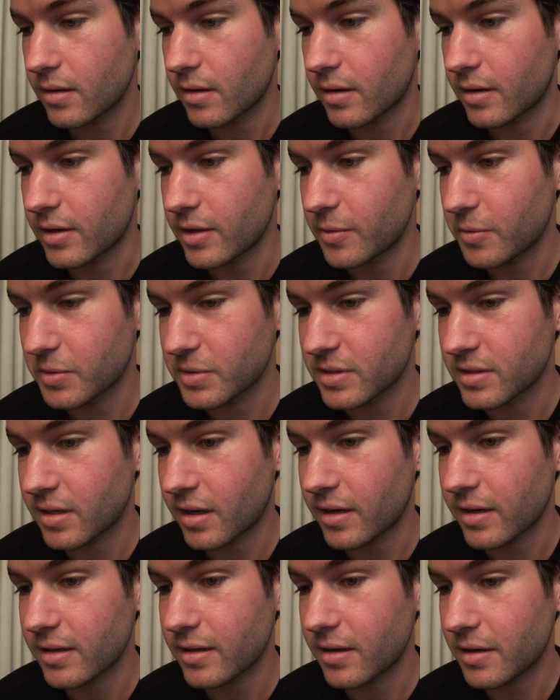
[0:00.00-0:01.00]
and he was
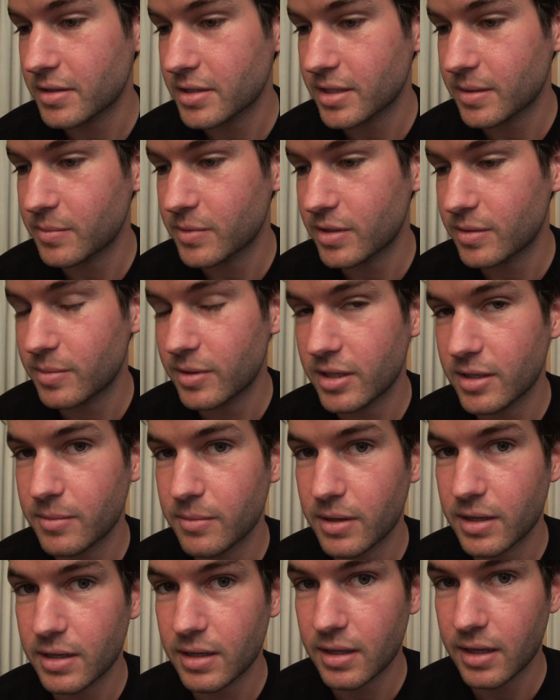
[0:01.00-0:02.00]
not accustomed to being
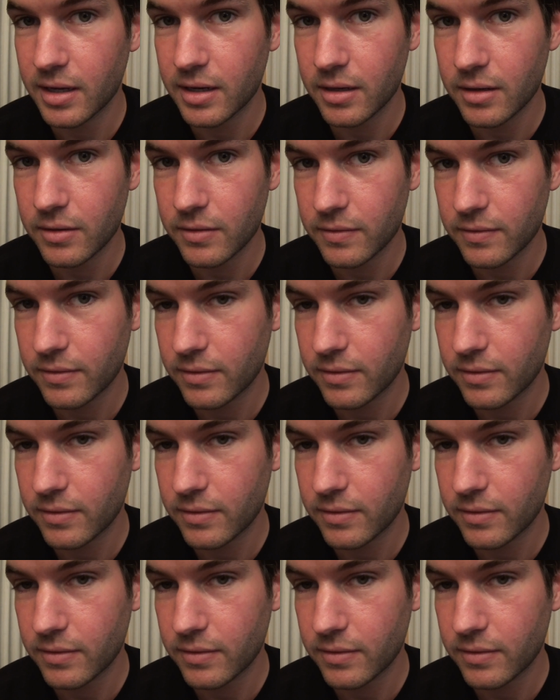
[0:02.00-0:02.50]
made light of.